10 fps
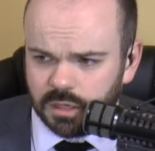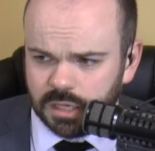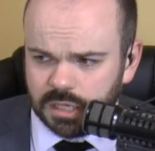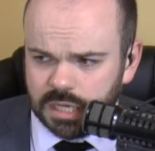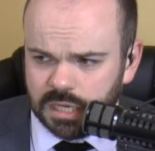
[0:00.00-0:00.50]

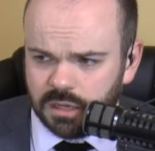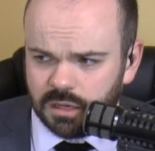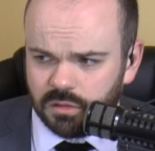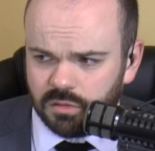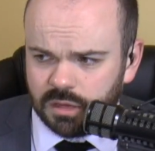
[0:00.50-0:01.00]
And in
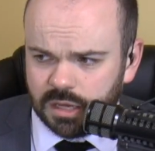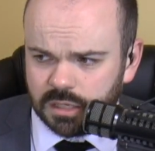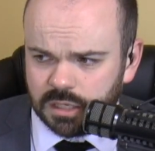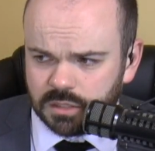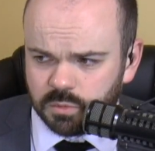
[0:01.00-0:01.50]

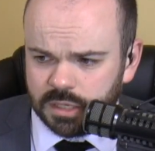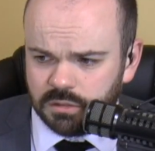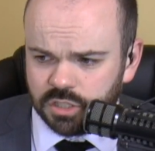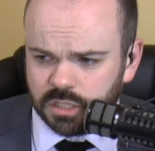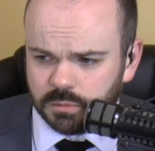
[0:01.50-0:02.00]
that, yeah, it's
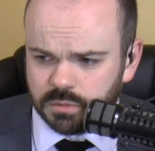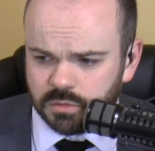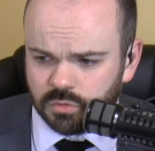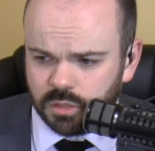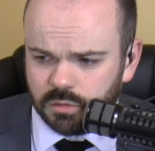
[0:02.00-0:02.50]
Wayne
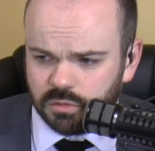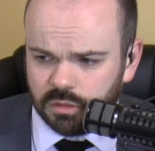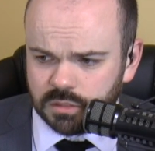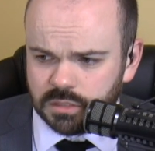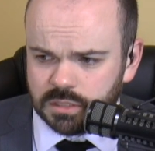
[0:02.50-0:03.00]
Jacobson wrote
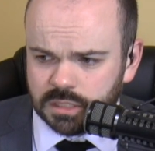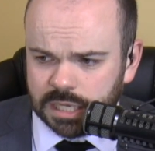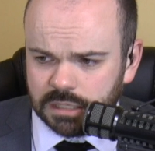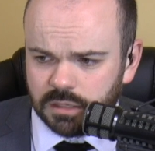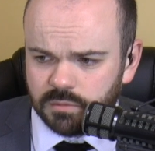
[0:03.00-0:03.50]
this, he
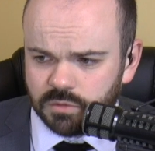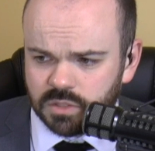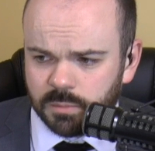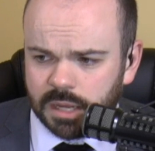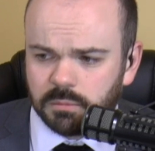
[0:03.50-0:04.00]
said,
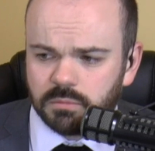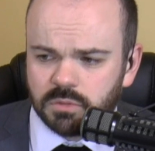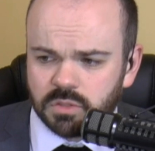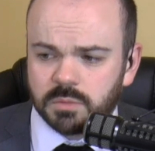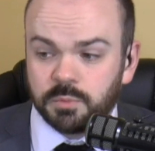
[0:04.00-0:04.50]
does
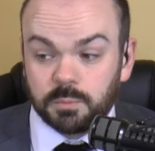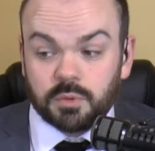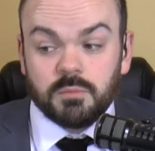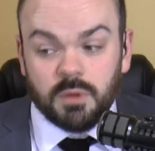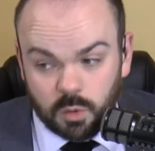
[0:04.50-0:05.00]
the book
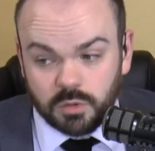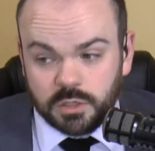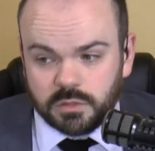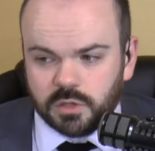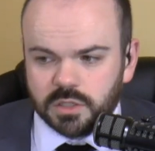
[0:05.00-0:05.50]
promote
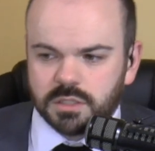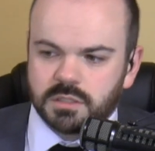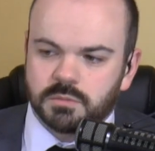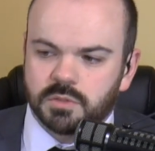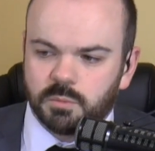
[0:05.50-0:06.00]

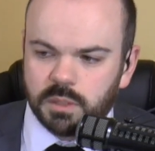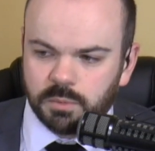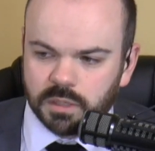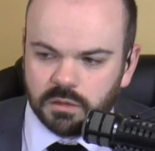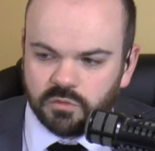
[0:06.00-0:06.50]
universalism? Some
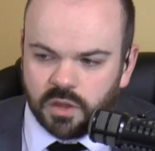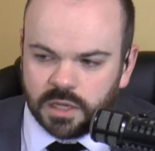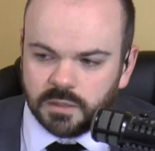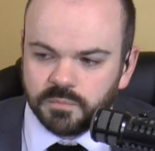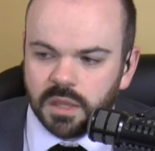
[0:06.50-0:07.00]
people can
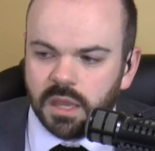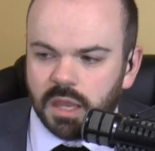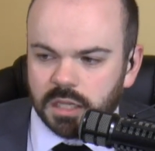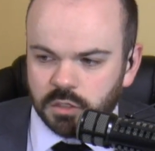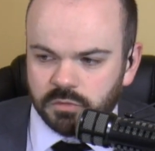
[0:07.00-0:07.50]
find
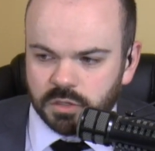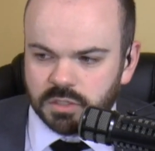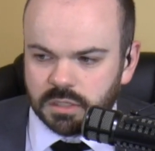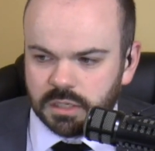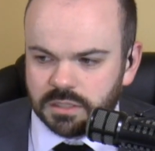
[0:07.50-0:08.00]
a
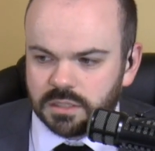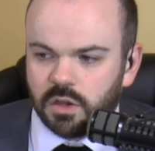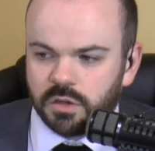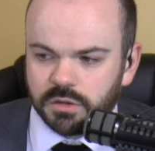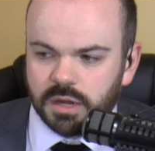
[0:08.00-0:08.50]
universalist
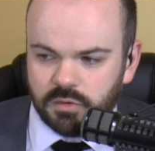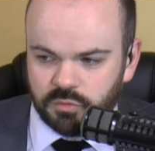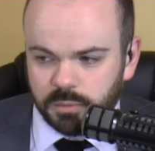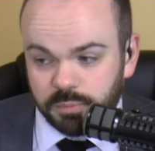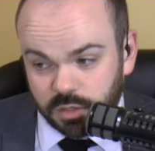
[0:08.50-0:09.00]
under
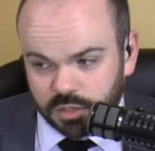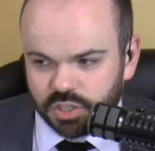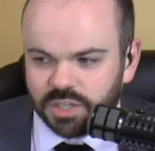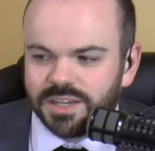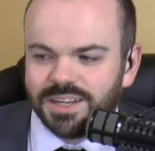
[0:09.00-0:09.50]
every bush.